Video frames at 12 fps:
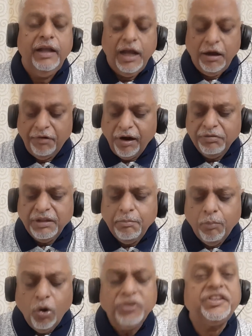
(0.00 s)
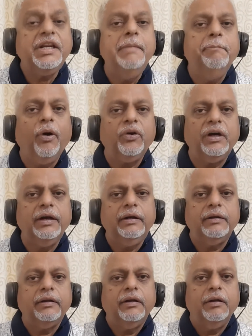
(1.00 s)
One of the most important
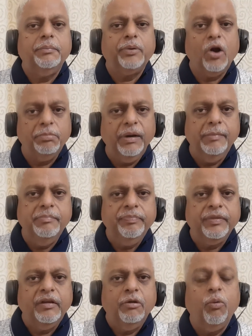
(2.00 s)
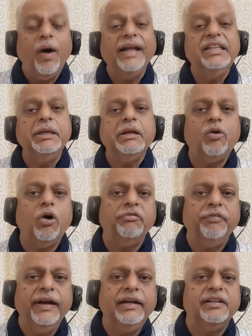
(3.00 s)
problem why the
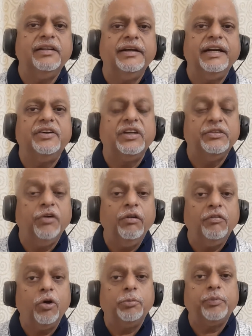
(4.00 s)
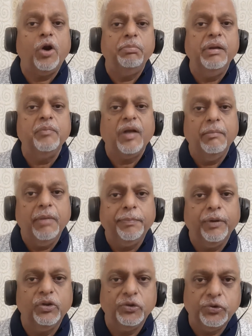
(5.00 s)
conflict doesn't get resolved or problem come up
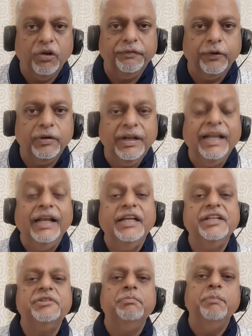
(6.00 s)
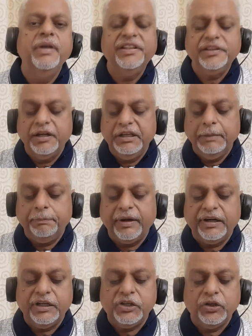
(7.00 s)
on the shop floor is
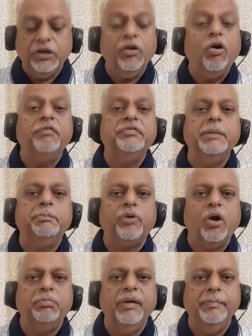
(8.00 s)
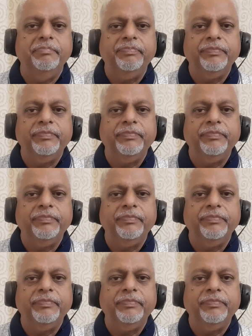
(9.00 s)
misinterpretation of the problem.